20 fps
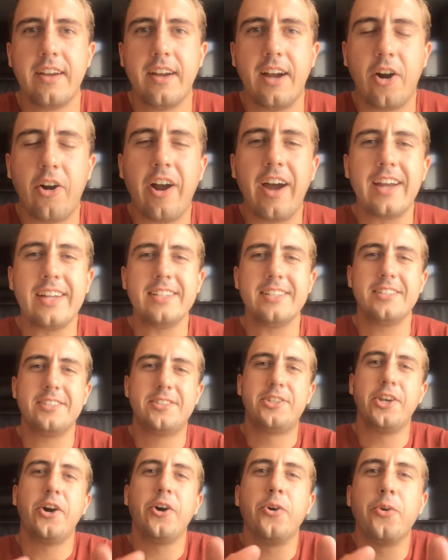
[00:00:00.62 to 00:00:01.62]
All right,
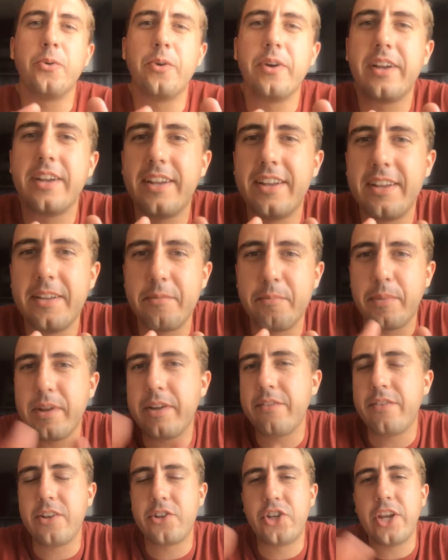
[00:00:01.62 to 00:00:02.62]
so bit
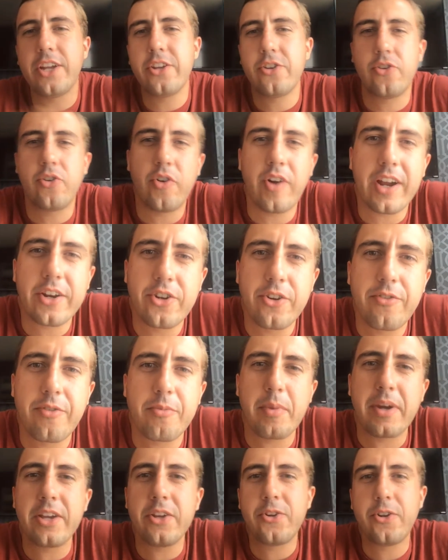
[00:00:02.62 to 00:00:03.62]
of a change of direction for
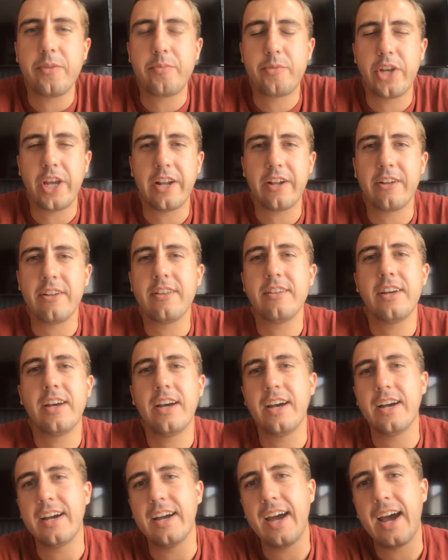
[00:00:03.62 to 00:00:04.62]
my YouTube channel.
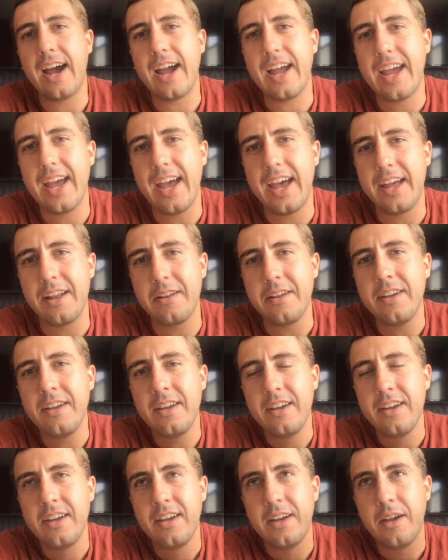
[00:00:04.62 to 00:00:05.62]
I had
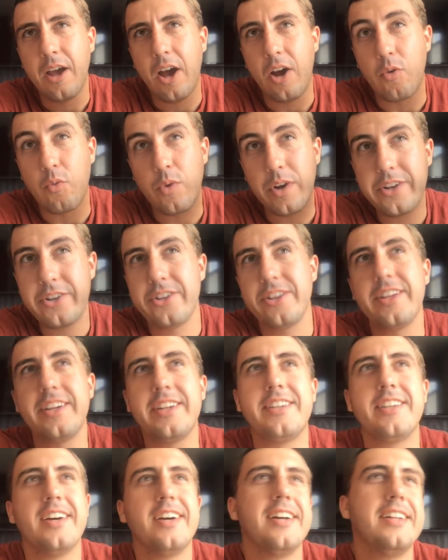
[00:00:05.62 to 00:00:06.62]
originally
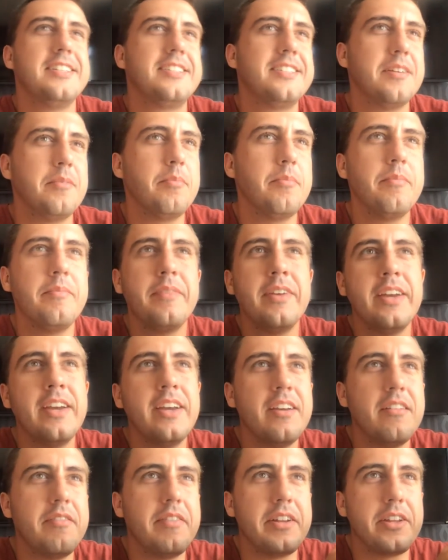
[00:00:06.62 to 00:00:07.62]
done some
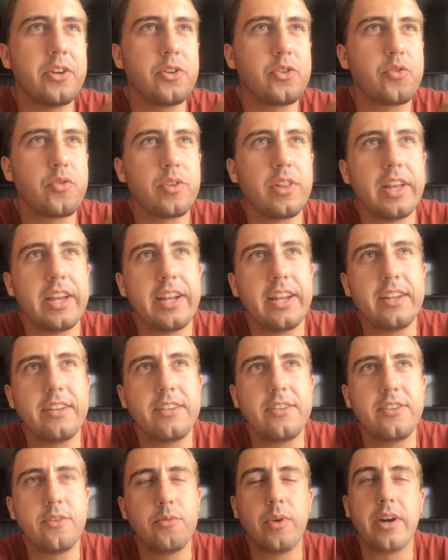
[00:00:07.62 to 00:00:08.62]
videos related
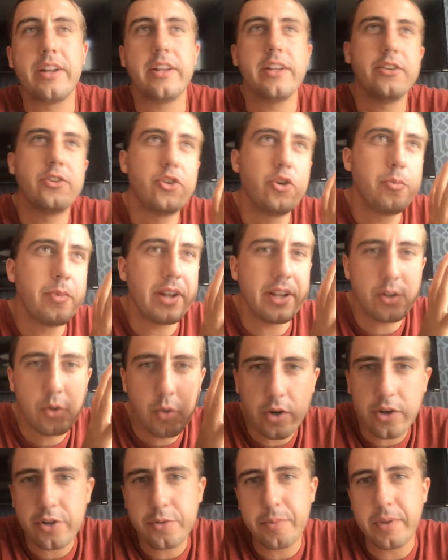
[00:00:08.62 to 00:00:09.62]
to, well, I did 2-minute
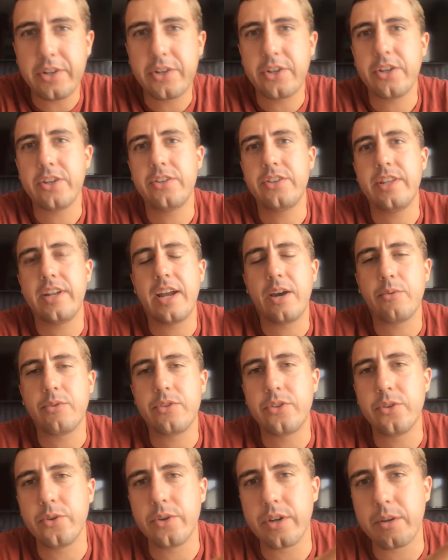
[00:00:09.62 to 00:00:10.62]
Twitter speeches, then I was
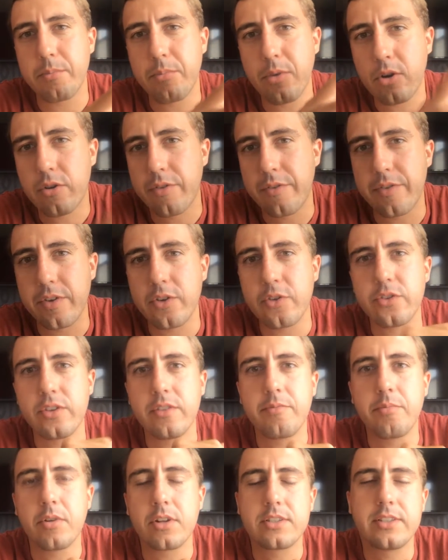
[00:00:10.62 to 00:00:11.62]
doing book reviews
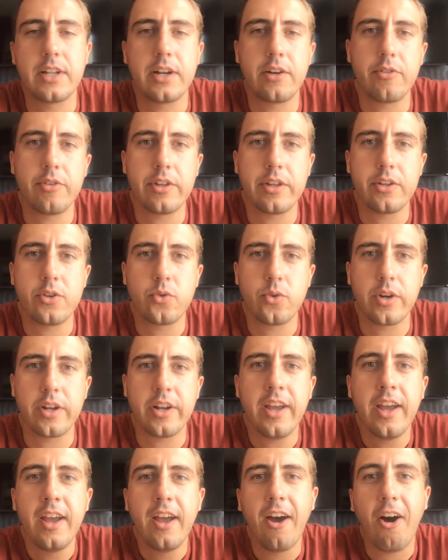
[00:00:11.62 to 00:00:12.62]
of books that I really enjoyed,
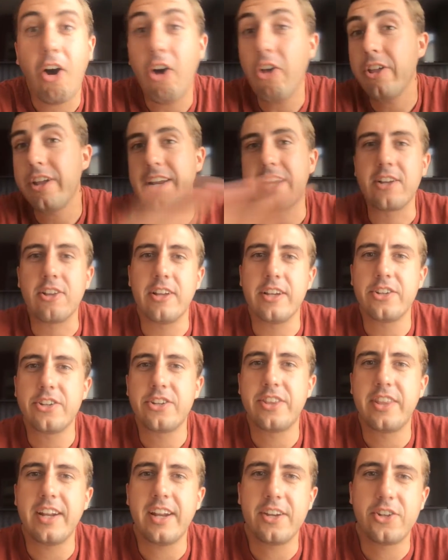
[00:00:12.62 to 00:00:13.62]
all in English.
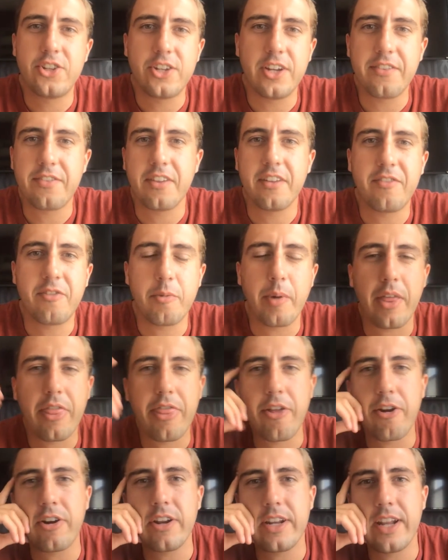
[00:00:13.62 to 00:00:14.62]
Then I shifted for about
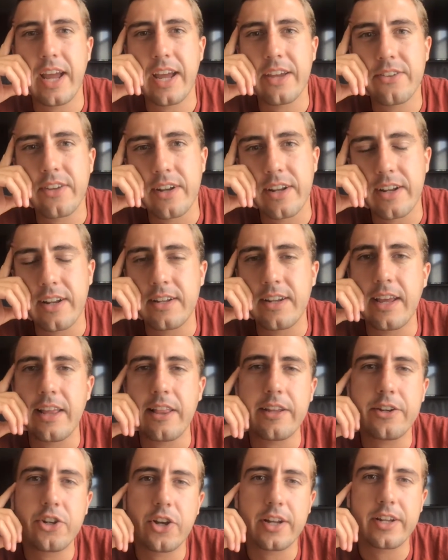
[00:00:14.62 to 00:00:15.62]
30 days. I did a
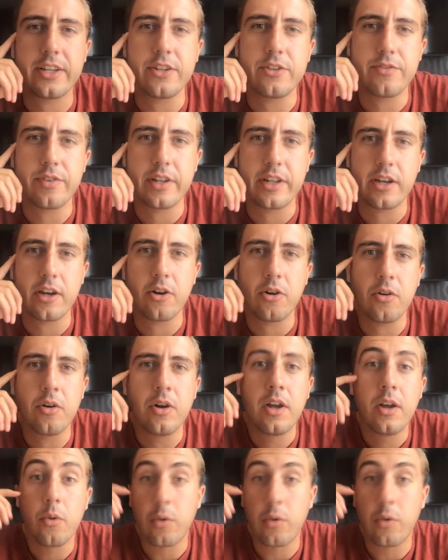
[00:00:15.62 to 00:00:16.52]
daily Chinese video,